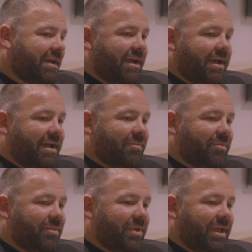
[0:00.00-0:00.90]

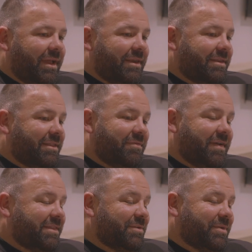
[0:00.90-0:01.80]
and the
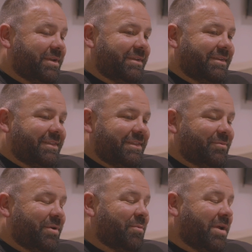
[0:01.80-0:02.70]
fact that we
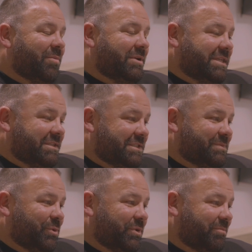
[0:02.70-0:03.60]
won by such a
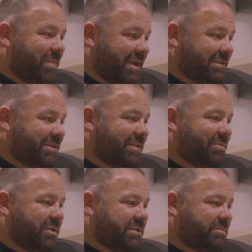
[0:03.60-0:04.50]
small margin on
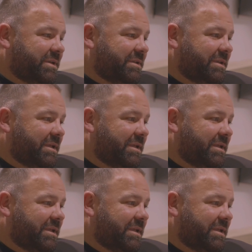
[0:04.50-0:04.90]
the purse bid.